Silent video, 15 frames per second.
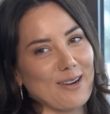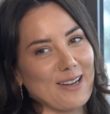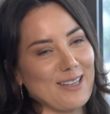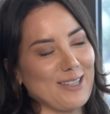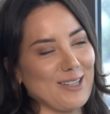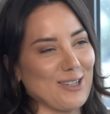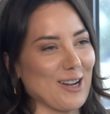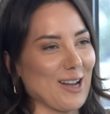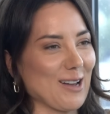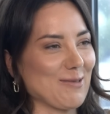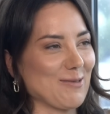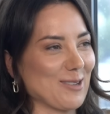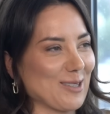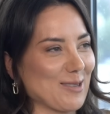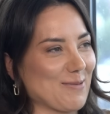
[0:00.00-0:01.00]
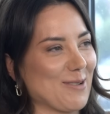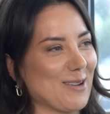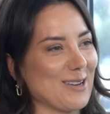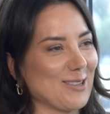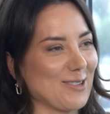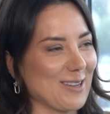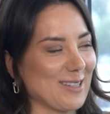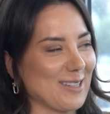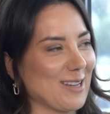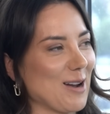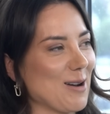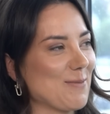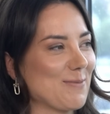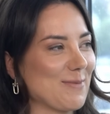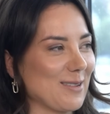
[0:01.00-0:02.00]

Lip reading: on EasyJet, what's the point in dressing up?